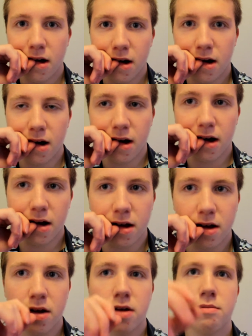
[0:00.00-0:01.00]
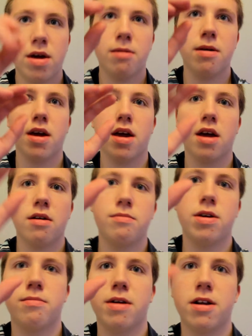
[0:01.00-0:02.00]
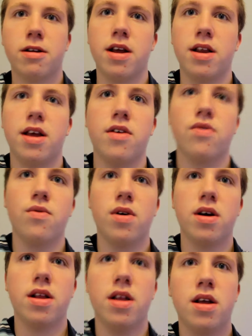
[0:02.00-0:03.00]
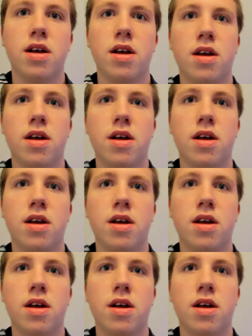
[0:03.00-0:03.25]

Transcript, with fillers: Uh, maybe it'll be better than this one.